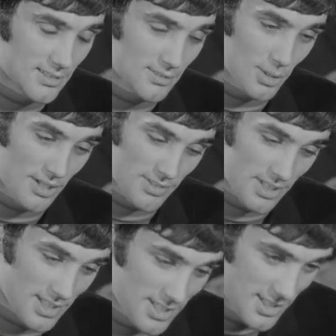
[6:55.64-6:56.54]
Well, after
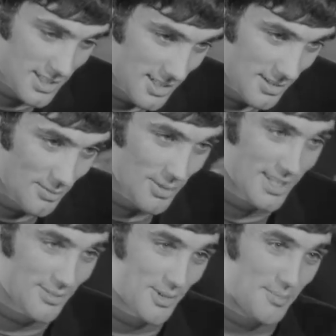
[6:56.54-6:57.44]
last year, when, if you